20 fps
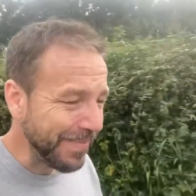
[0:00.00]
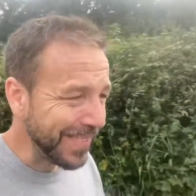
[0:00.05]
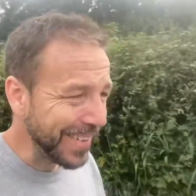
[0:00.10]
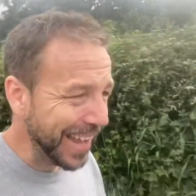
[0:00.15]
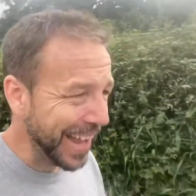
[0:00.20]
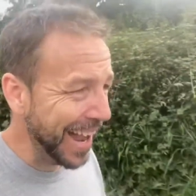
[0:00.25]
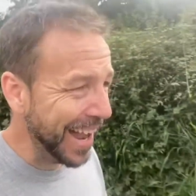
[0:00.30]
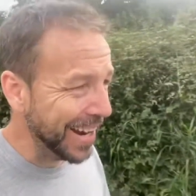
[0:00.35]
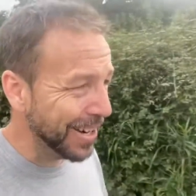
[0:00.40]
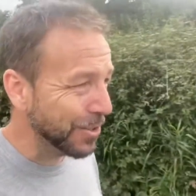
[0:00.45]

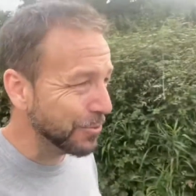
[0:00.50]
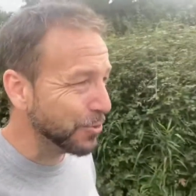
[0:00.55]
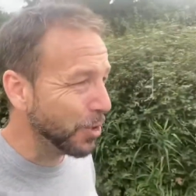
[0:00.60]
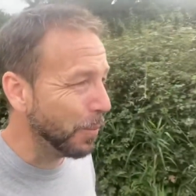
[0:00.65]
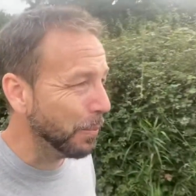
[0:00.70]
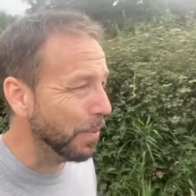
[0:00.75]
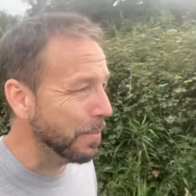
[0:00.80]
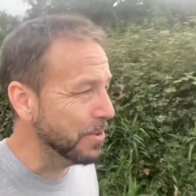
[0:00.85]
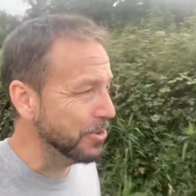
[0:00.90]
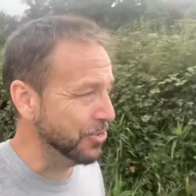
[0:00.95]
and I've got
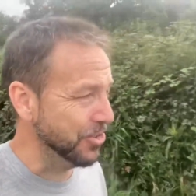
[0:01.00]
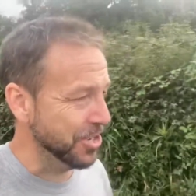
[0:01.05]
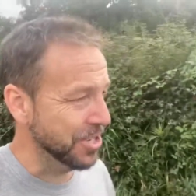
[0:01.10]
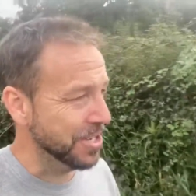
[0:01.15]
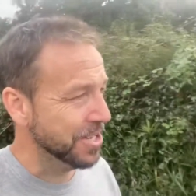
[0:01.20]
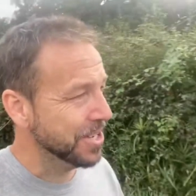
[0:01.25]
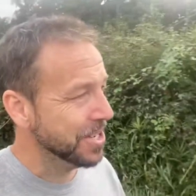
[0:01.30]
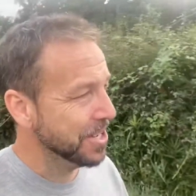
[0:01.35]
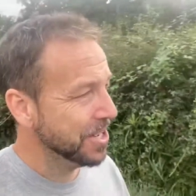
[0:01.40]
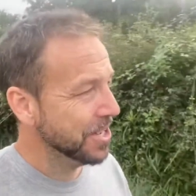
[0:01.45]
permission
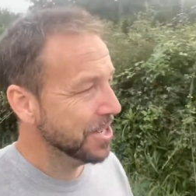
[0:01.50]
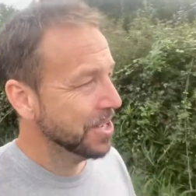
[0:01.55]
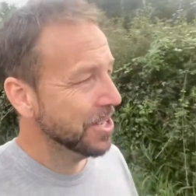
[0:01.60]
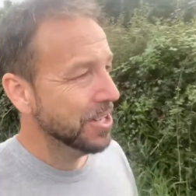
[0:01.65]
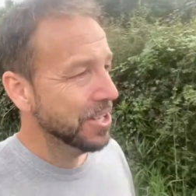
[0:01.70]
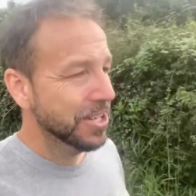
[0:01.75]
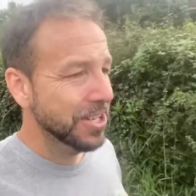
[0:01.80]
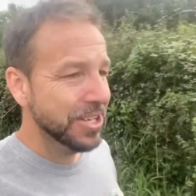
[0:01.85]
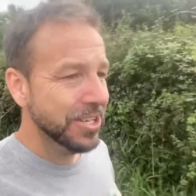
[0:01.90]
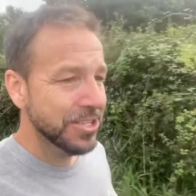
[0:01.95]

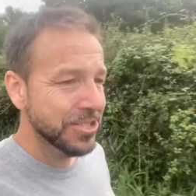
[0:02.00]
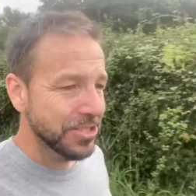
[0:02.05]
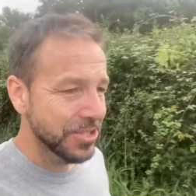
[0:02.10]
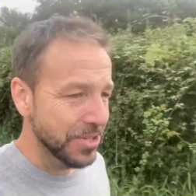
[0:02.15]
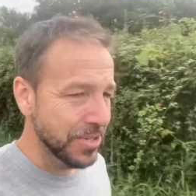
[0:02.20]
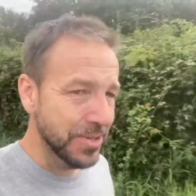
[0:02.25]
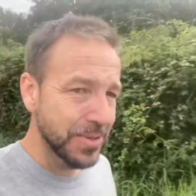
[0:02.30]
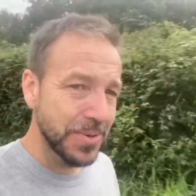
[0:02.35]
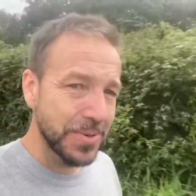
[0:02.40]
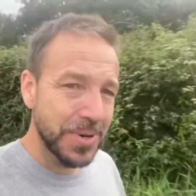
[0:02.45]

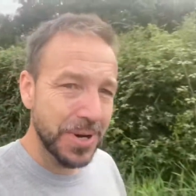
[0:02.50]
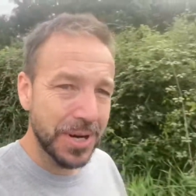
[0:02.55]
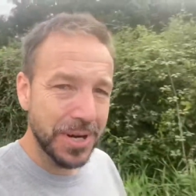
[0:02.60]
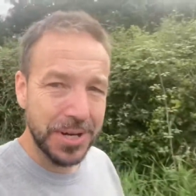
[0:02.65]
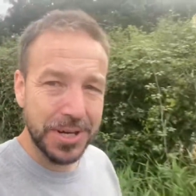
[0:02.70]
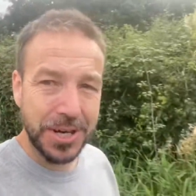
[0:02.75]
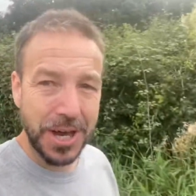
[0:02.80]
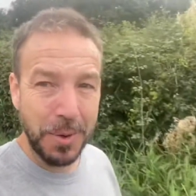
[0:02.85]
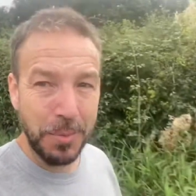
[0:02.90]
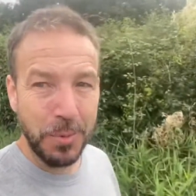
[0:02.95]
to
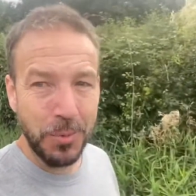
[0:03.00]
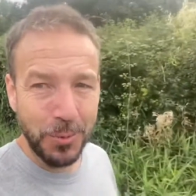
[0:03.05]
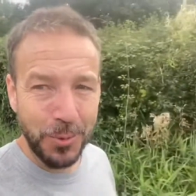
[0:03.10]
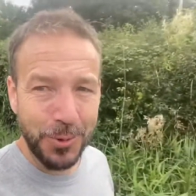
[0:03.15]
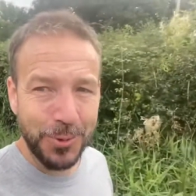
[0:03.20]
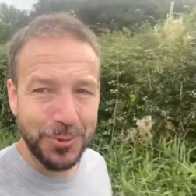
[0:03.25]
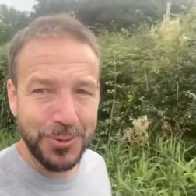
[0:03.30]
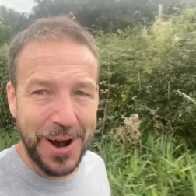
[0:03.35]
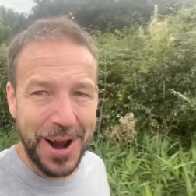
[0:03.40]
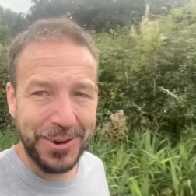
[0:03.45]
come and
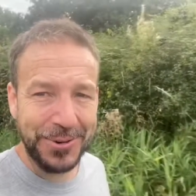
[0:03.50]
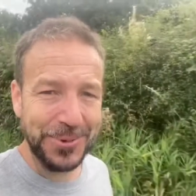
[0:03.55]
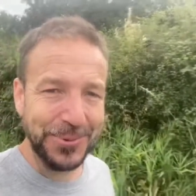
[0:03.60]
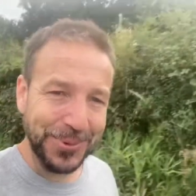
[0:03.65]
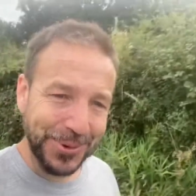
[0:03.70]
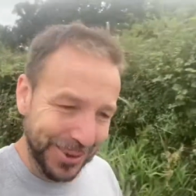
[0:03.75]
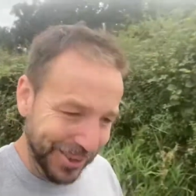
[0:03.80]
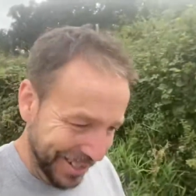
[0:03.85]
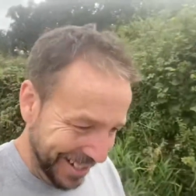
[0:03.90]
walk round a wood.